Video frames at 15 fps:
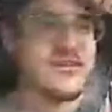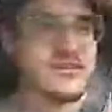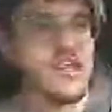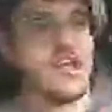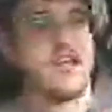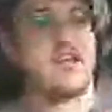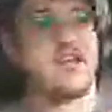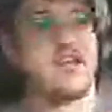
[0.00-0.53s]

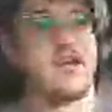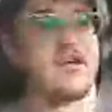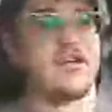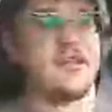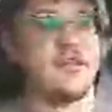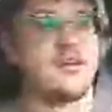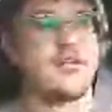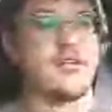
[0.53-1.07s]
It's like,
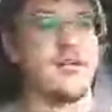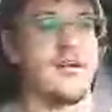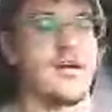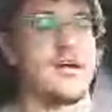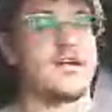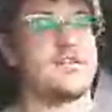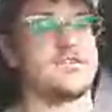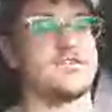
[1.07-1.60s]

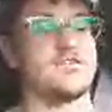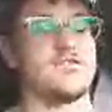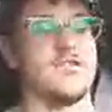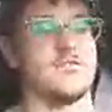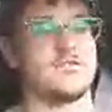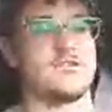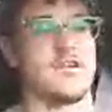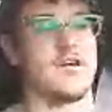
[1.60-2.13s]
I should
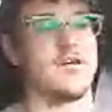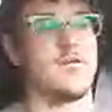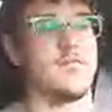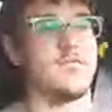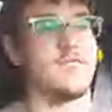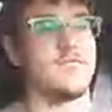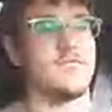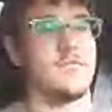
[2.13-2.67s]
know, sir.
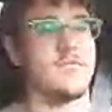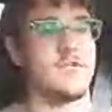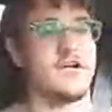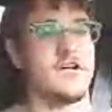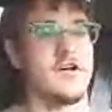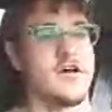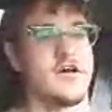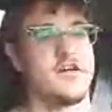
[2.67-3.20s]

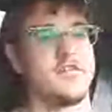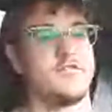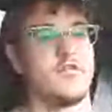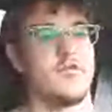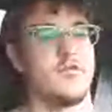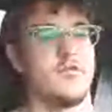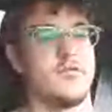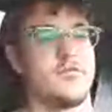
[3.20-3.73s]
I've
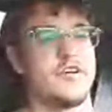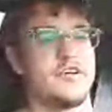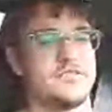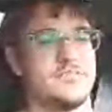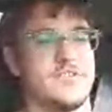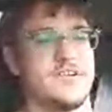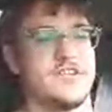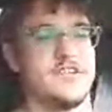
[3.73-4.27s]
always
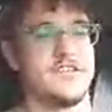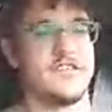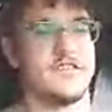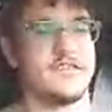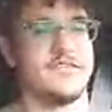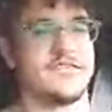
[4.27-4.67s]
been here.